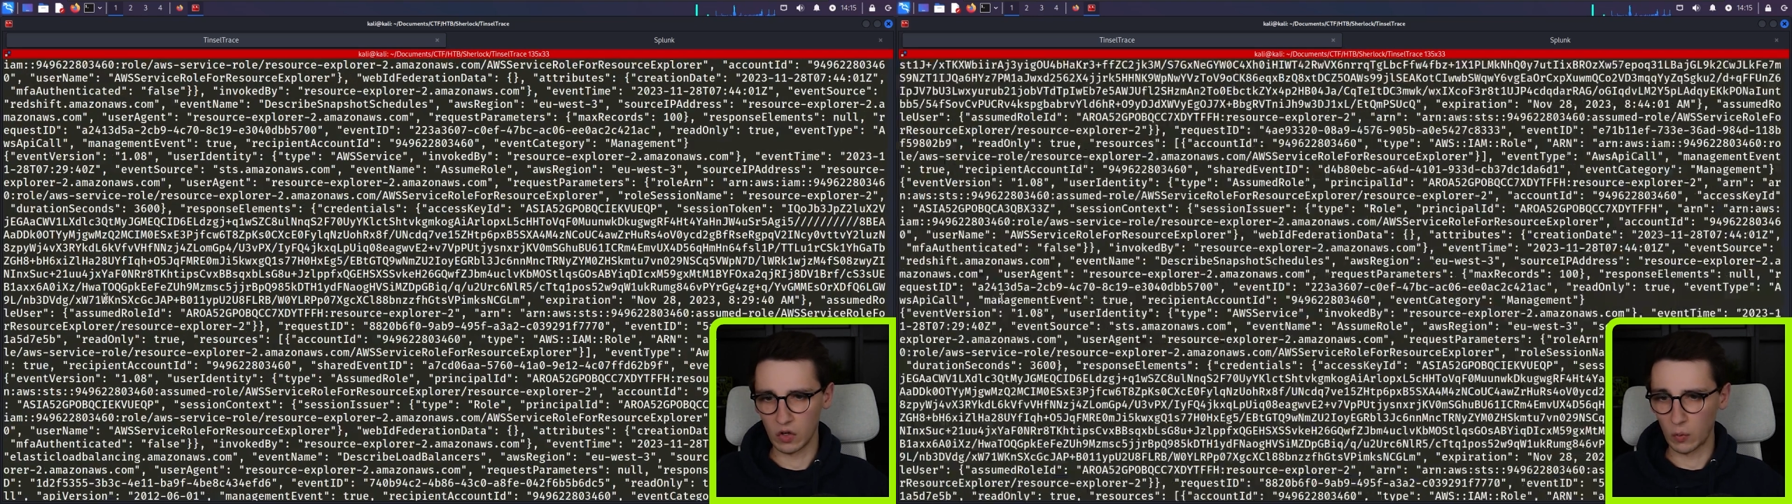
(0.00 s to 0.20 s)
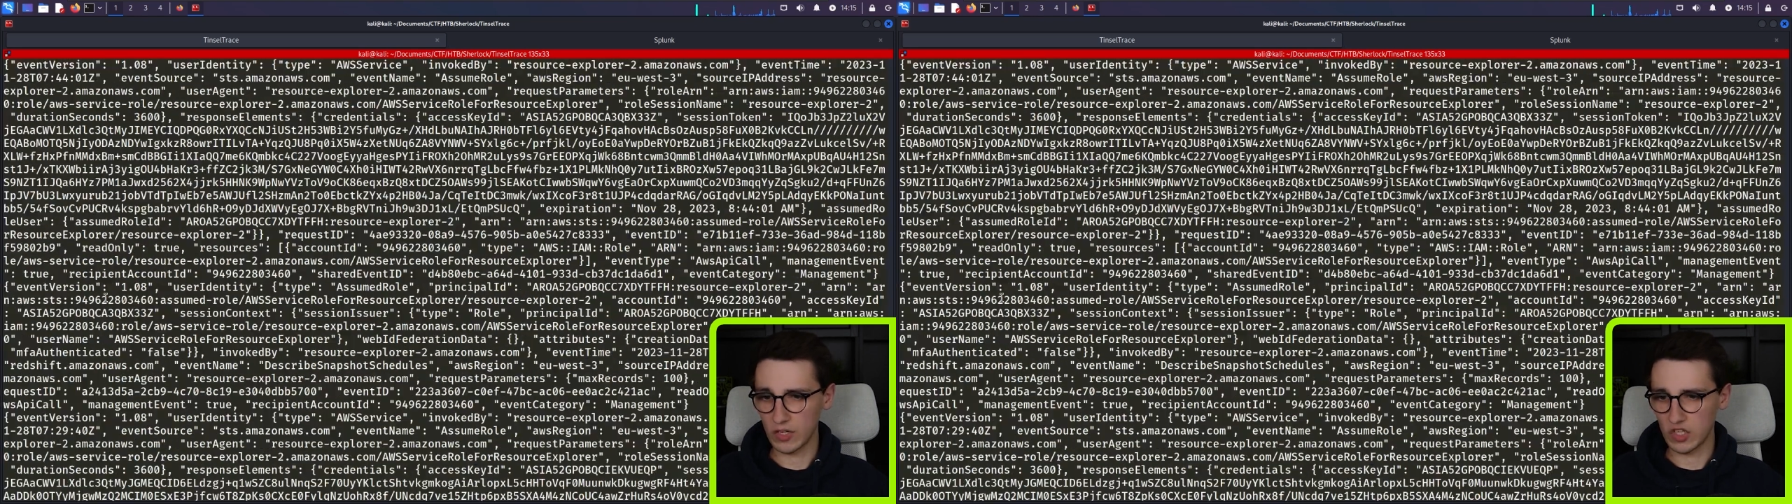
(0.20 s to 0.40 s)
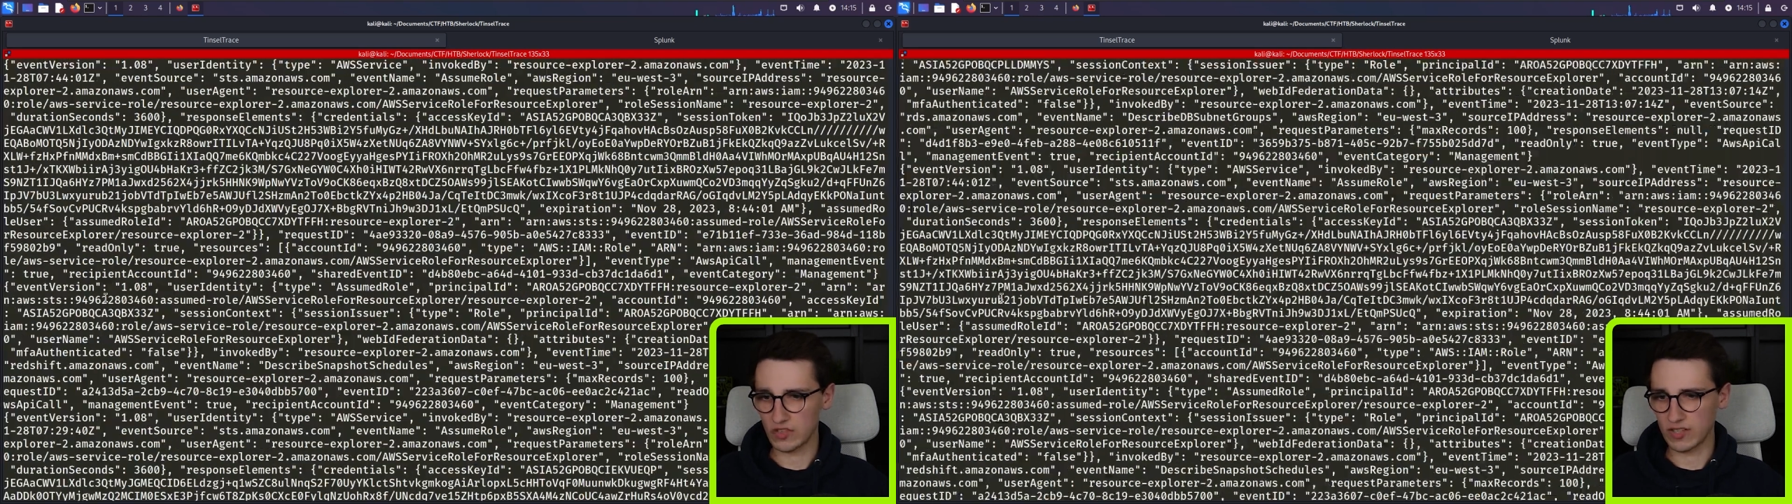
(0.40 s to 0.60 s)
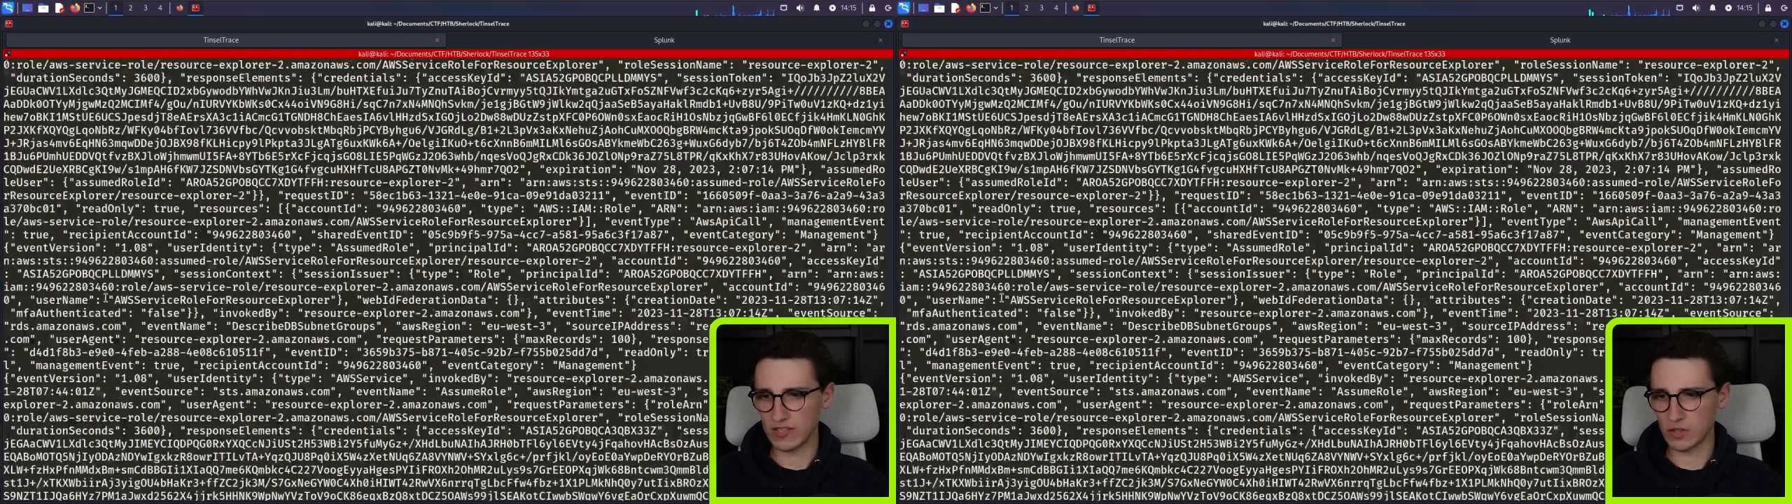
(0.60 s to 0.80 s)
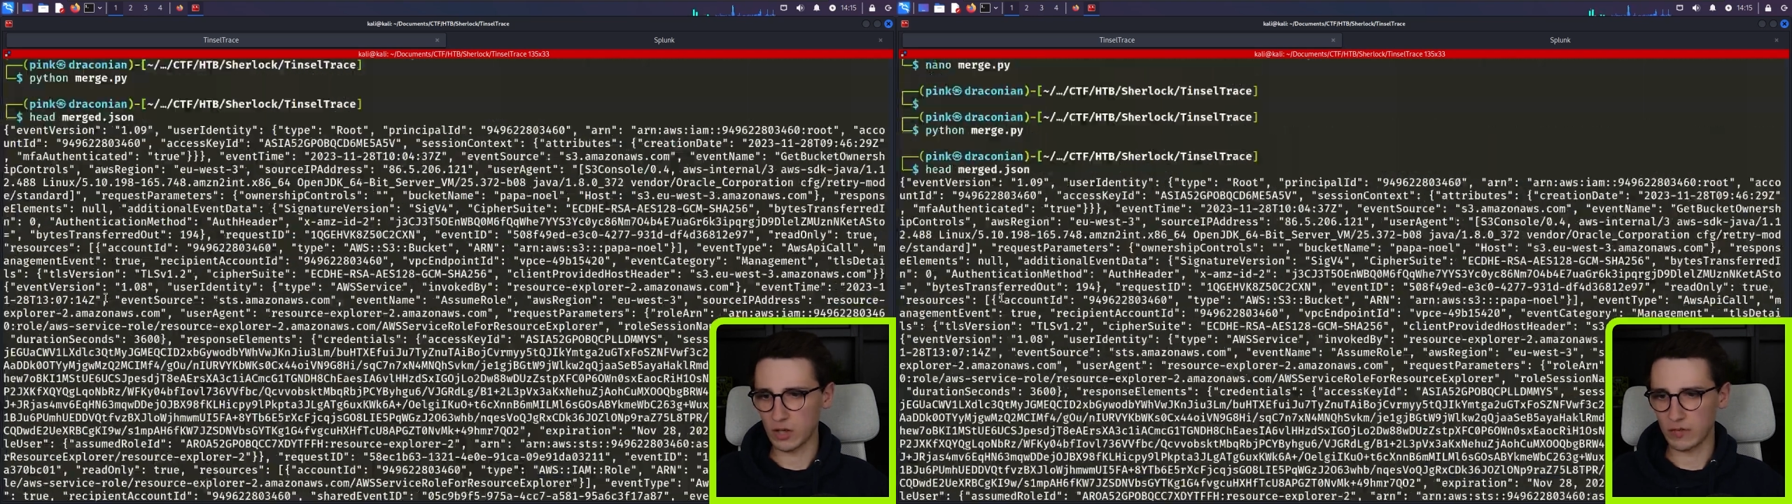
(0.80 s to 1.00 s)
which
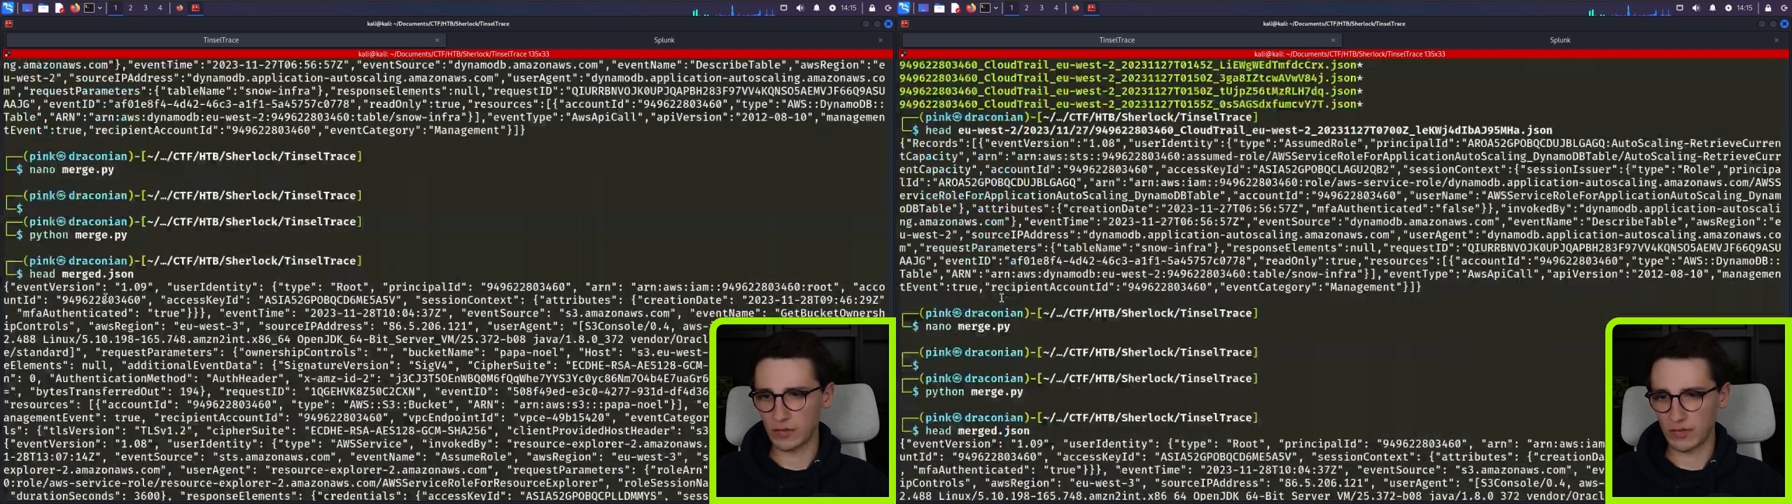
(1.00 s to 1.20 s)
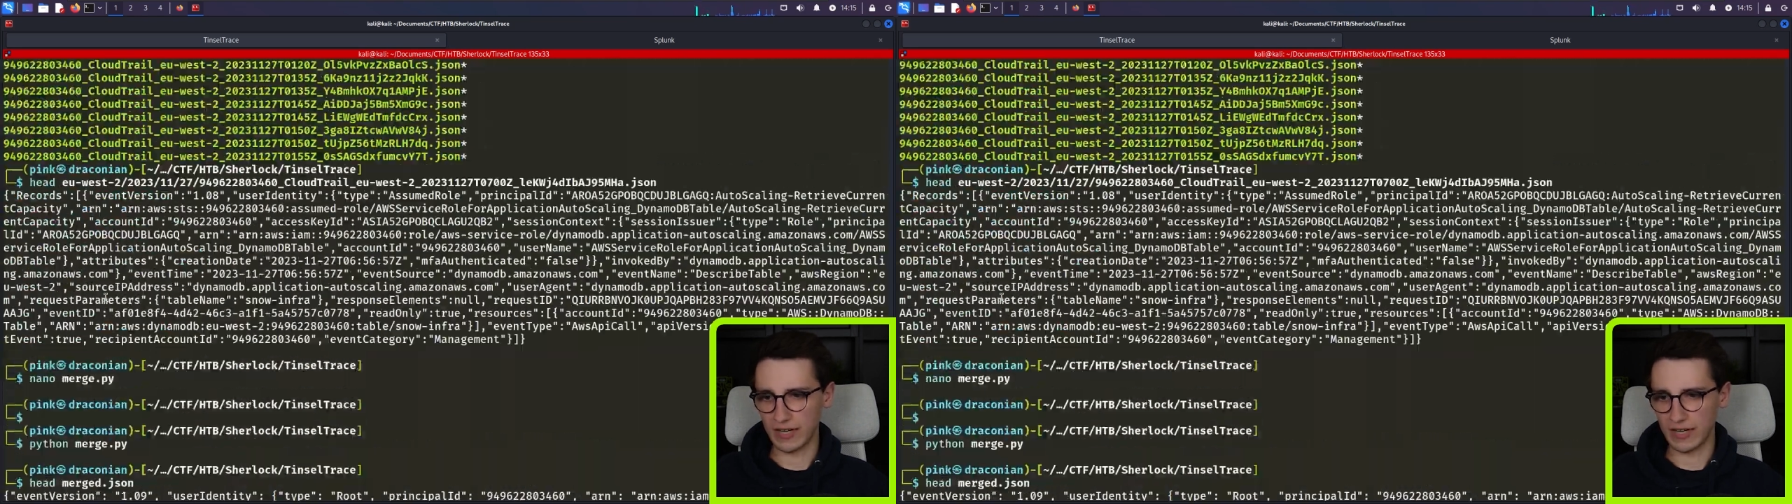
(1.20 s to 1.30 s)
contains all of our